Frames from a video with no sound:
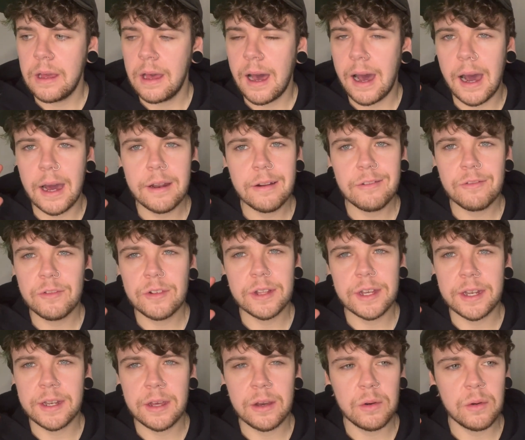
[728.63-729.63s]
I don't
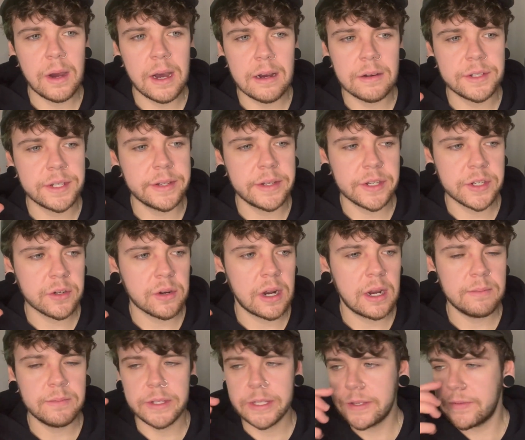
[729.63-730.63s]
really know how to
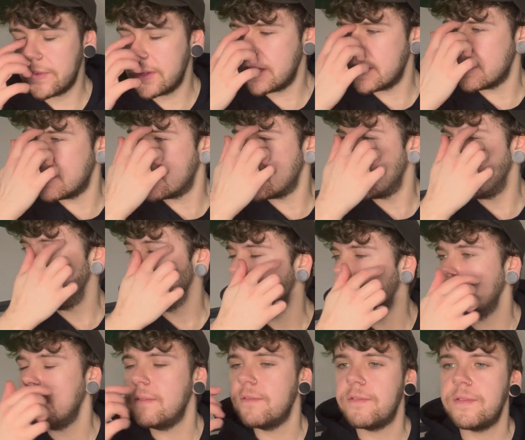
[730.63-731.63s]
describe this feeling.
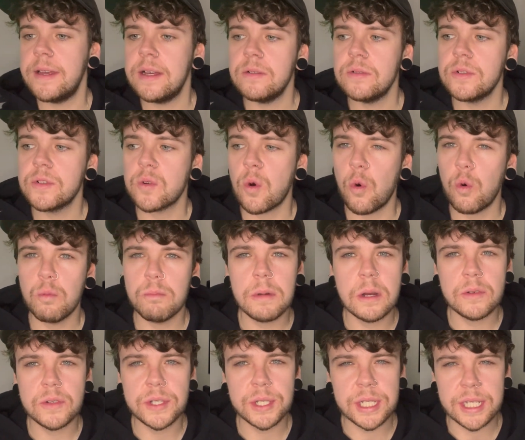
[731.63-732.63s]
It feels
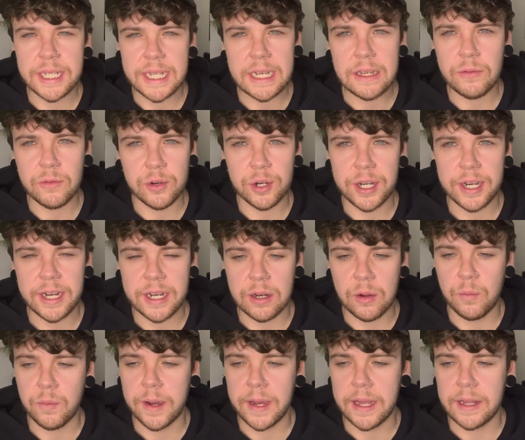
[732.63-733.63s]
almost sativa-y in a
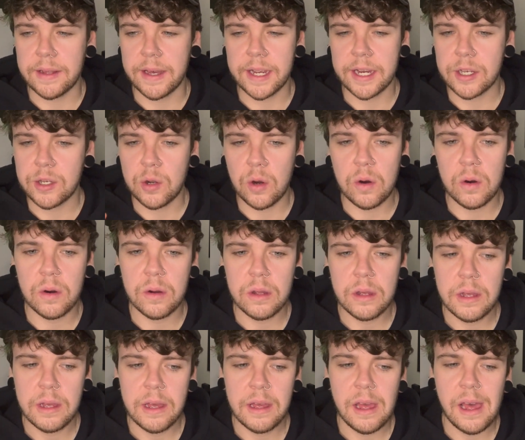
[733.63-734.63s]
way, like not
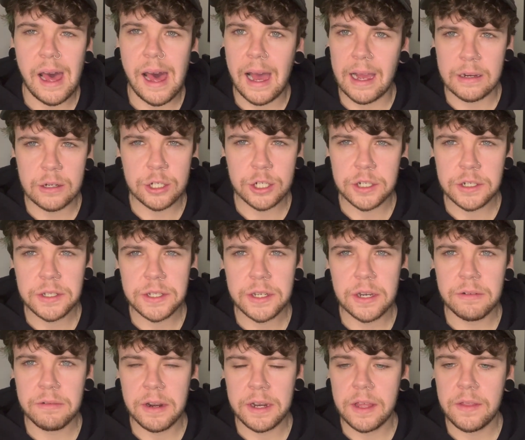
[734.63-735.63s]
anxious
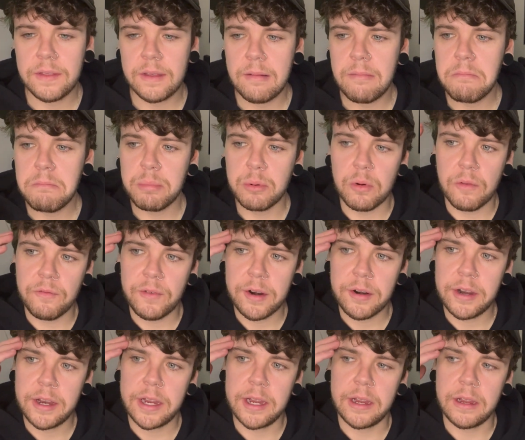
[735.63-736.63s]
or anything, but
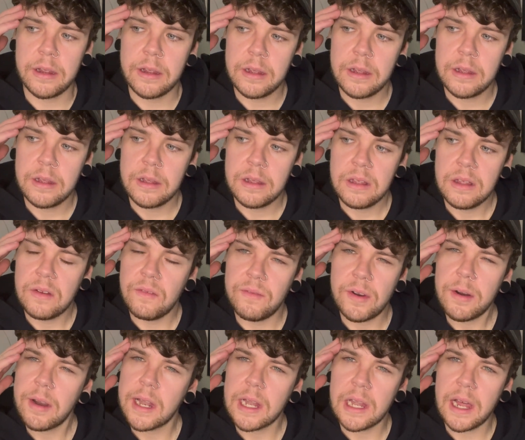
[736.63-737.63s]
very,
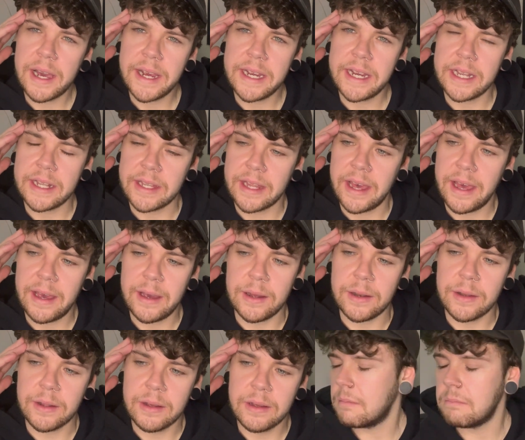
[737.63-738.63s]
very light in the
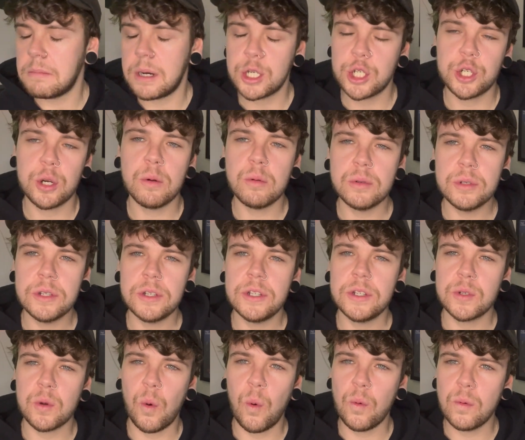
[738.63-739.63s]
head. My
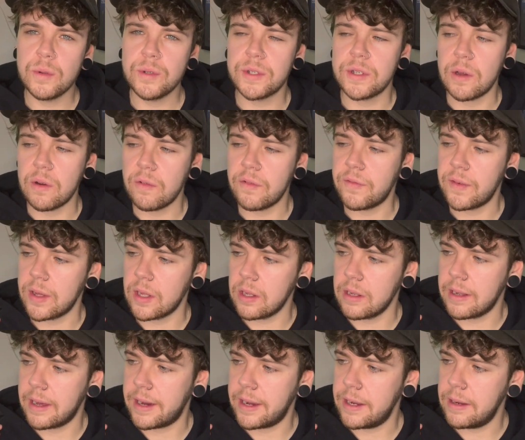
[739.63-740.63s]
shoulders also feel
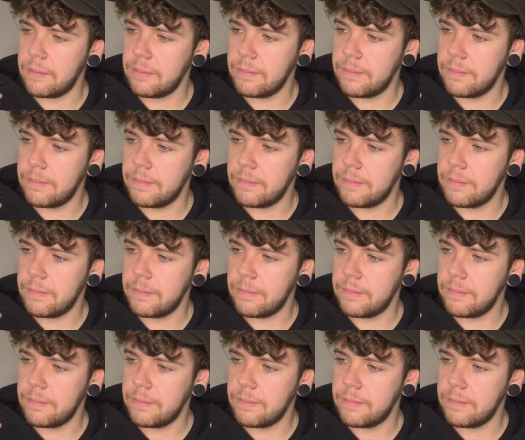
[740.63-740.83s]
light.